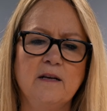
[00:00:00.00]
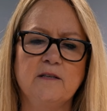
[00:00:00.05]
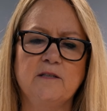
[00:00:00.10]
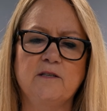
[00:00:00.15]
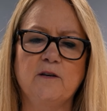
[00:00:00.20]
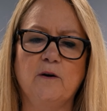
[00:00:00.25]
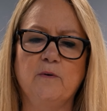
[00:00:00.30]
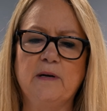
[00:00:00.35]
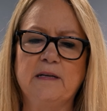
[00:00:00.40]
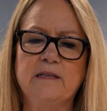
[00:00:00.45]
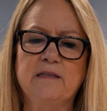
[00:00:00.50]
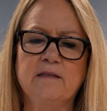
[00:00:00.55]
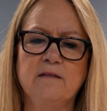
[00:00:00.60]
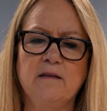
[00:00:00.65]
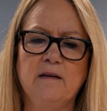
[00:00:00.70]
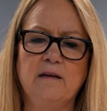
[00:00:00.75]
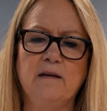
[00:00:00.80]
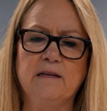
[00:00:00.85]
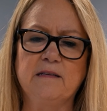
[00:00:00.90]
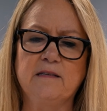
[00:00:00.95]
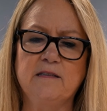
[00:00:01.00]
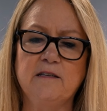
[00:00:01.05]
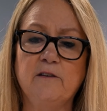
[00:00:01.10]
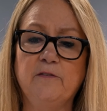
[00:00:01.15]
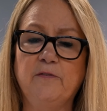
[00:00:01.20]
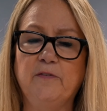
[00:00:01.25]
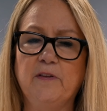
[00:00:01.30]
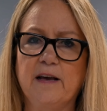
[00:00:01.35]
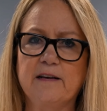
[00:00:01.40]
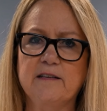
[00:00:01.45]
So it's, it's
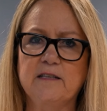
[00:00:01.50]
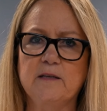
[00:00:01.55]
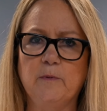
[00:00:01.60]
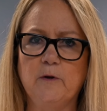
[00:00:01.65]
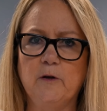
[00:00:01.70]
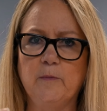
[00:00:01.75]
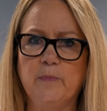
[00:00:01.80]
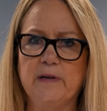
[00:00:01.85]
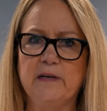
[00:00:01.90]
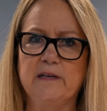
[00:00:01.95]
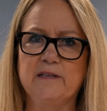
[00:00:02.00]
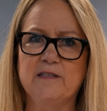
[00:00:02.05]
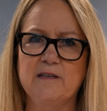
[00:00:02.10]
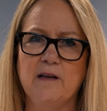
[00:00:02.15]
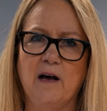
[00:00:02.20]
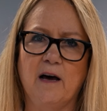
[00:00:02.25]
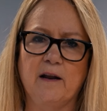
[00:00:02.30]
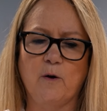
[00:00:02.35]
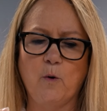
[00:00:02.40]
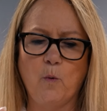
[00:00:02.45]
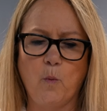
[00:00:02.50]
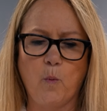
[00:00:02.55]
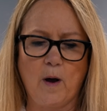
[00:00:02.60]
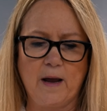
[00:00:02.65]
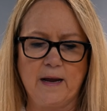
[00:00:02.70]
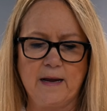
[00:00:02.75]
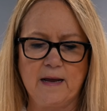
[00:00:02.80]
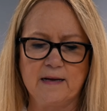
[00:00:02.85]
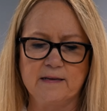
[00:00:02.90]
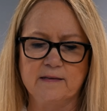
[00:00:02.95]
still flexible, but it's not
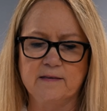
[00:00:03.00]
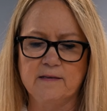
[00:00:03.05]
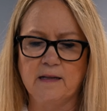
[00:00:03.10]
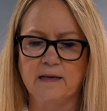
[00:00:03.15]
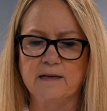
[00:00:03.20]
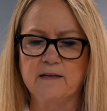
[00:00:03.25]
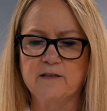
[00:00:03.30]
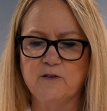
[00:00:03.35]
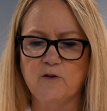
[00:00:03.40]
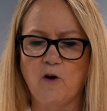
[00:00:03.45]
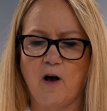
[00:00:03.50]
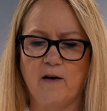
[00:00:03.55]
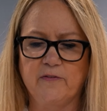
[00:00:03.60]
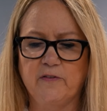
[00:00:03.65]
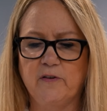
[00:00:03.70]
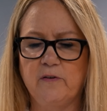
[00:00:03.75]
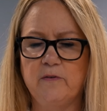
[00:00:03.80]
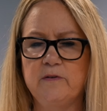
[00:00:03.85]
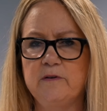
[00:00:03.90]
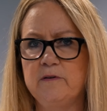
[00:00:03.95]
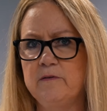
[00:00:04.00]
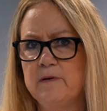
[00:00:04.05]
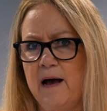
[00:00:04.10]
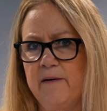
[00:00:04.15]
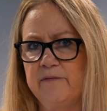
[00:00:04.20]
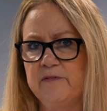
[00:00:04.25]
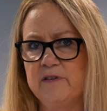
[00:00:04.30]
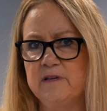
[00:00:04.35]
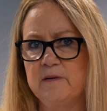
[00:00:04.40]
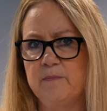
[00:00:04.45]
quite as like soft. So you
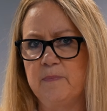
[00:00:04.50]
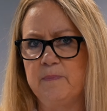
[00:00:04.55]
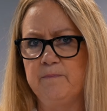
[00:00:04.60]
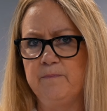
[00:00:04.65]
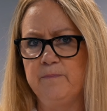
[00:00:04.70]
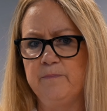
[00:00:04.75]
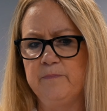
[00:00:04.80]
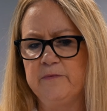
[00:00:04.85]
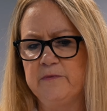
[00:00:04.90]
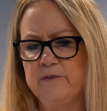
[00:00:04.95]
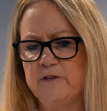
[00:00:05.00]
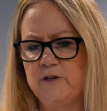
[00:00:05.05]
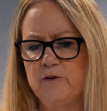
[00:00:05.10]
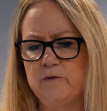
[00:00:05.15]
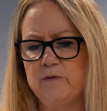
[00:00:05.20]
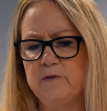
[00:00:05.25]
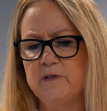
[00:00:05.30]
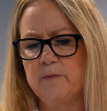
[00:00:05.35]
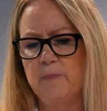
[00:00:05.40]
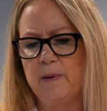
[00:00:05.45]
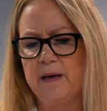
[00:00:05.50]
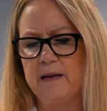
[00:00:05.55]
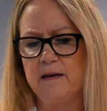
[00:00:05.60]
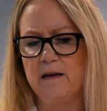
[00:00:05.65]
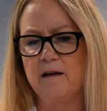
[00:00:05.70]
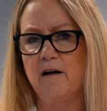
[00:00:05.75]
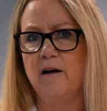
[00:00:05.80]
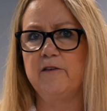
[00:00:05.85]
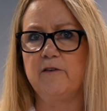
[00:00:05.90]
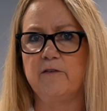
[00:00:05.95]
have to de choose
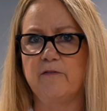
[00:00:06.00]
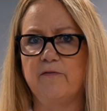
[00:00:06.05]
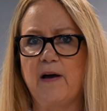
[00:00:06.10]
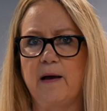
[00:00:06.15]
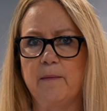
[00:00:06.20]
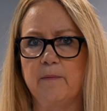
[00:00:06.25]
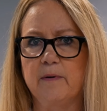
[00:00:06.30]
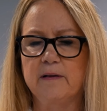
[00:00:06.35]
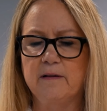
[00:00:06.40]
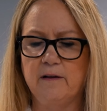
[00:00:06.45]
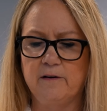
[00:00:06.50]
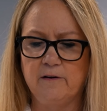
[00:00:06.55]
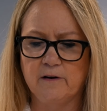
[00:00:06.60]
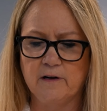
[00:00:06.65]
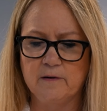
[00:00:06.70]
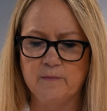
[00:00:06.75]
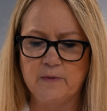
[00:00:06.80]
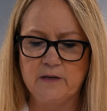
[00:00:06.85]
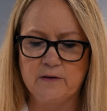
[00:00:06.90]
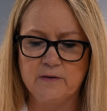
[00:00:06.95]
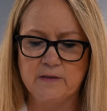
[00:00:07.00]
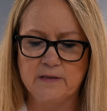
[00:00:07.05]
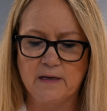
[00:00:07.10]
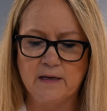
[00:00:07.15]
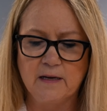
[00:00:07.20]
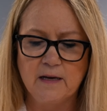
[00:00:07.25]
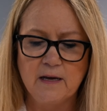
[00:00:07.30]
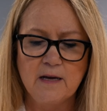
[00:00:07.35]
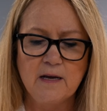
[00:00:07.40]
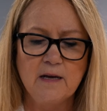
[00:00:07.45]
depending on your fabric that you're gonna be
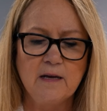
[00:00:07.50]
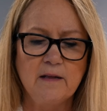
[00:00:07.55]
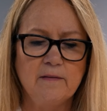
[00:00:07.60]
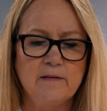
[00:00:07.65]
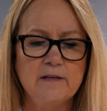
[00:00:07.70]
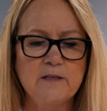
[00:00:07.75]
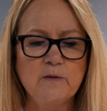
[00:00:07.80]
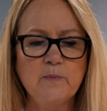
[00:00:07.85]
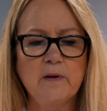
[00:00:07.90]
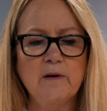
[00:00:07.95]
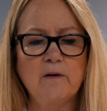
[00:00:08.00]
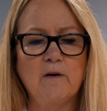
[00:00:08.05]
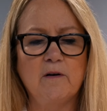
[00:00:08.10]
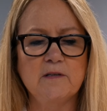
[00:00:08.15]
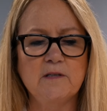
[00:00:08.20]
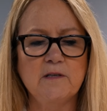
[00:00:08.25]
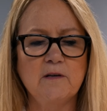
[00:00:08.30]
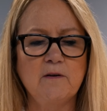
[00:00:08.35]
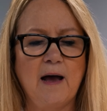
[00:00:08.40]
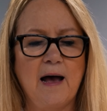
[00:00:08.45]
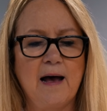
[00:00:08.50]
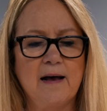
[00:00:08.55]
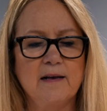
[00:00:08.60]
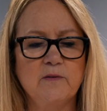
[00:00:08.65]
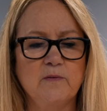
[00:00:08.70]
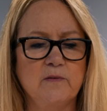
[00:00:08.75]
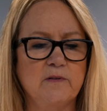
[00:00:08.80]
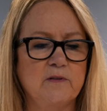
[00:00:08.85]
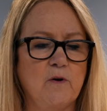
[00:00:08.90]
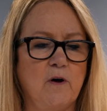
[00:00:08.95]
using. This one also
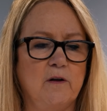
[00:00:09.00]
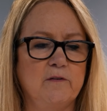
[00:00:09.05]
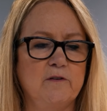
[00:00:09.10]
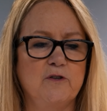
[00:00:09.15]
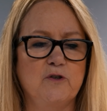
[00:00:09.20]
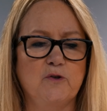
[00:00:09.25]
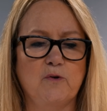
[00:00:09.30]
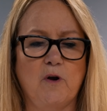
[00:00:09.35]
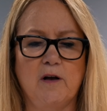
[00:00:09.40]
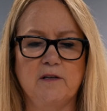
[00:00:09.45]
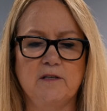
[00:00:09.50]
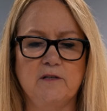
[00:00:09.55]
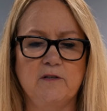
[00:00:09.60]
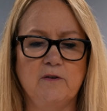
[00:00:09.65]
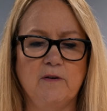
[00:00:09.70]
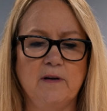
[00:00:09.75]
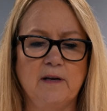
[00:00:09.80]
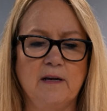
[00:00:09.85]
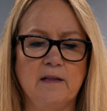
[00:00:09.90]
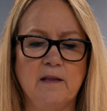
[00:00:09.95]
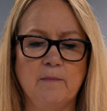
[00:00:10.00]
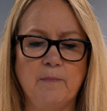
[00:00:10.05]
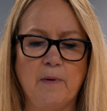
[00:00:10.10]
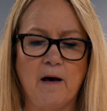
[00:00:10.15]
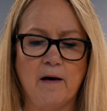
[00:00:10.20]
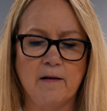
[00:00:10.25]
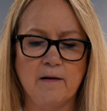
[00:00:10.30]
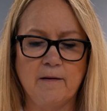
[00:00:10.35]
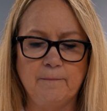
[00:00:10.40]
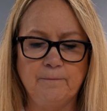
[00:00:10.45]
has what's called a drawstring at the
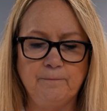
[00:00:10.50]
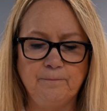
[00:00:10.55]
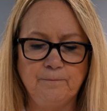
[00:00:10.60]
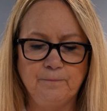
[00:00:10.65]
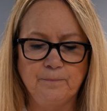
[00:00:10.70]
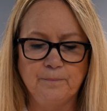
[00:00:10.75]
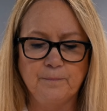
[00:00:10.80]
bottom.